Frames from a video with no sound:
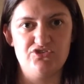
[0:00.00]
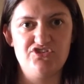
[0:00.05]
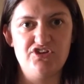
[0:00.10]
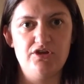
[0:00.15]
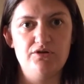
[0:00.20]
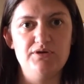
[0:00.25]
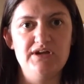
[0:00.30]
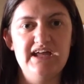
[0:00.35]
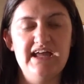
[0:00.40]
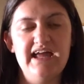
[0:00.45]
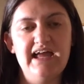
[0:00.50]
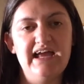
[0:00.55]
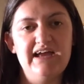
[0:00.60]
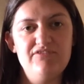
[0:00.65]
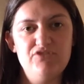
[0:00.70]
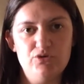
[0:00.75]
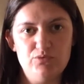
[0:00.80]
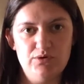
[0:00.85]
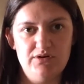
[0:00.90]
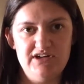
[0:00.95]
So if
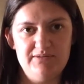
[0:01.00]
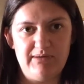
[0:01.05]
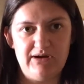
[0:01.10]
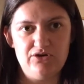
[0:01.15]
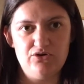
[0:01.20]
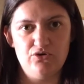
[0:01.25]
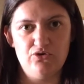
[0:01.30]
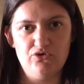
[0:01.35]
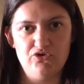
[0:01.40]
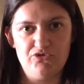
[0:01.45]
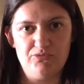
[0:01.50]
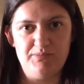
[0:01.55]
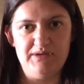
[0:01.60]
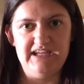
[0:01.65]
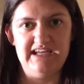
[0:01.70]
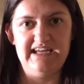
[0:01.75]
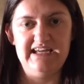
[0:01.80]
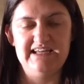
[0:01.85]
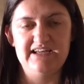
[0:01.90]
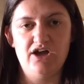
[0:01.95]
you're worried about your horse
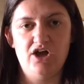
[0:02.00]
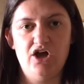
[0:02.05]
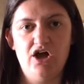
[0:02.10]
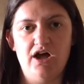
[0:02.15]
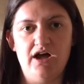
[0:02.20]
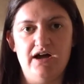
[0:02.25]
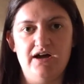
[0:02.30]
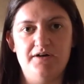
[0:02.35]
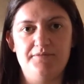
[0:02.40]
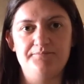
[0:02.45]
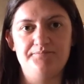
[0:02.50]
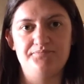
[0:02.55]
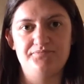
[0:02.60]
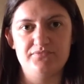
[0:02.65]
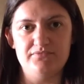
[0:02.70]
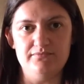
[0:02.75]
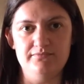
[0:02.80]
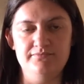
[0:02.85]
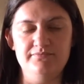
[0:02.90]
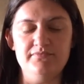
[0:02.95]
being
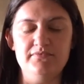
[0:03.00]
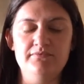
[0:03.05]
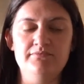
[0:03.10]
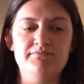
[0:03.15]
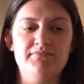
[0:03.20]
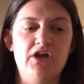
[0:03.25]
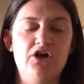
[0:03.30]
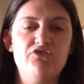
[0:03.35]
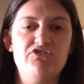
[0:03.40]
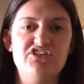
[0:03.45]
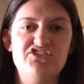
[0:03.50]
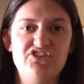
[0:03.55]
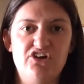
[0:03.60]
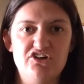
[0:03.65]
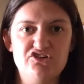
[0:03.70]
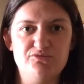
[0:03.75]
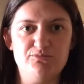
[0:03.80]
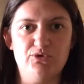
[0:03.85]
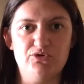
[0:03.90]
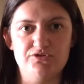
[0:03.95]

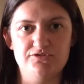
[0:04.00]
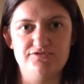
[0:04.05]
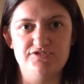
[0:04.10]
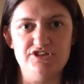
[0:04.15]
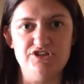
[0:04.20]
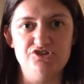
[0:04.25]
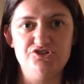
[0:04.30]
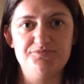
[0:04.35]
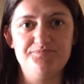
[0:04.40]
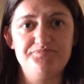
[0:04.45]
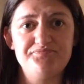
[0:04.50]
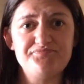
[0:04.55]
overexcitable on a food,